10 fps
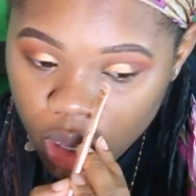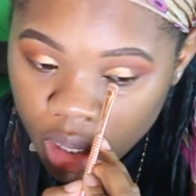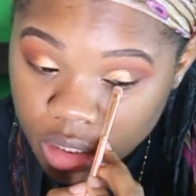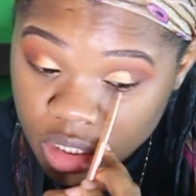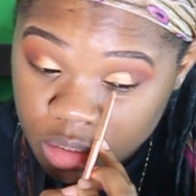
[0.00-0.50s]

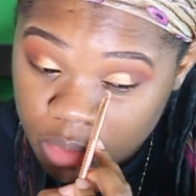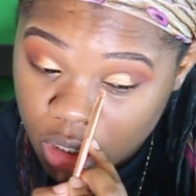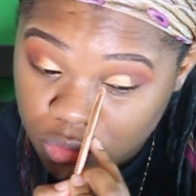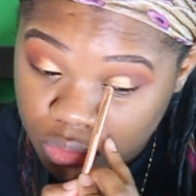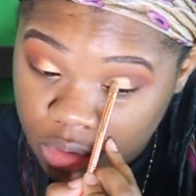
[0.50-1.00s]
It takes me
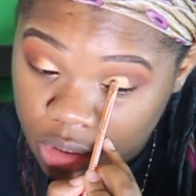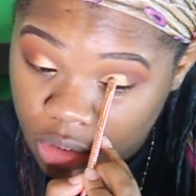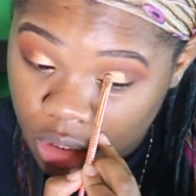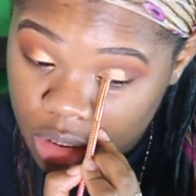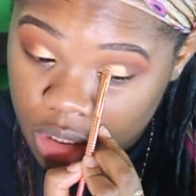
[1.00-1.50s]
a really
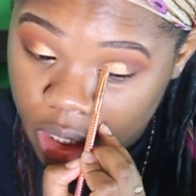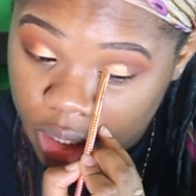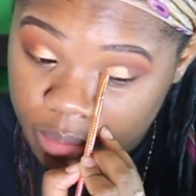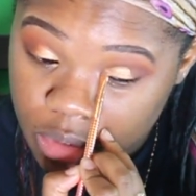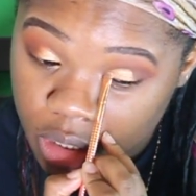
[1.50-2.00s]
long
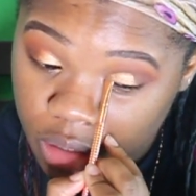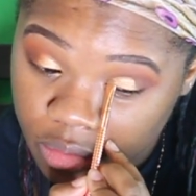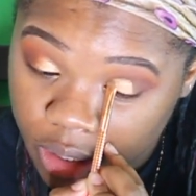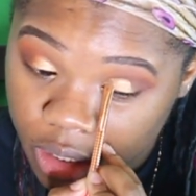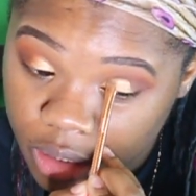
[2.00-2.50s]
time to
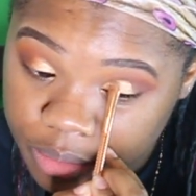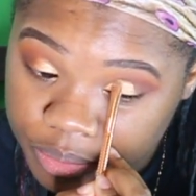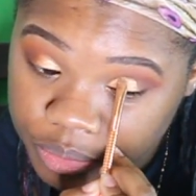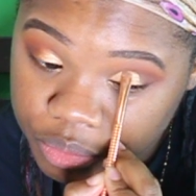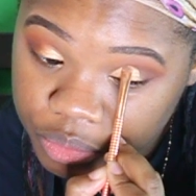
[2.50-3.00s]
get
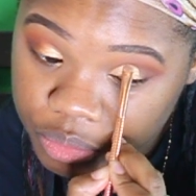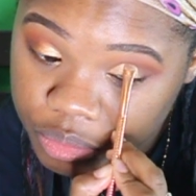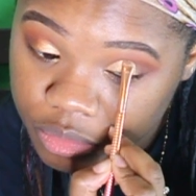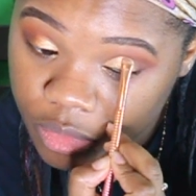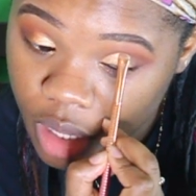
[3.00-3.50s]
ready,
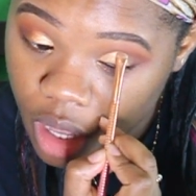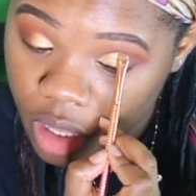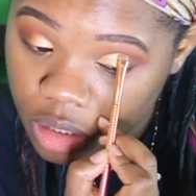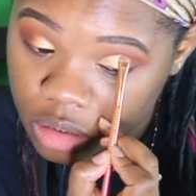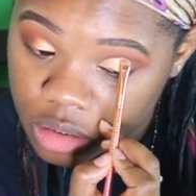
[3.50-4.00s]

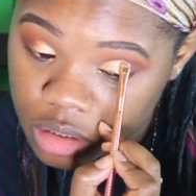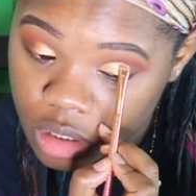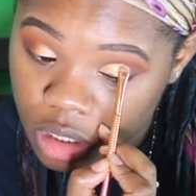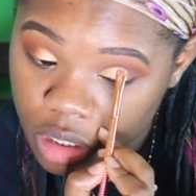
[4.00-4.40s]
and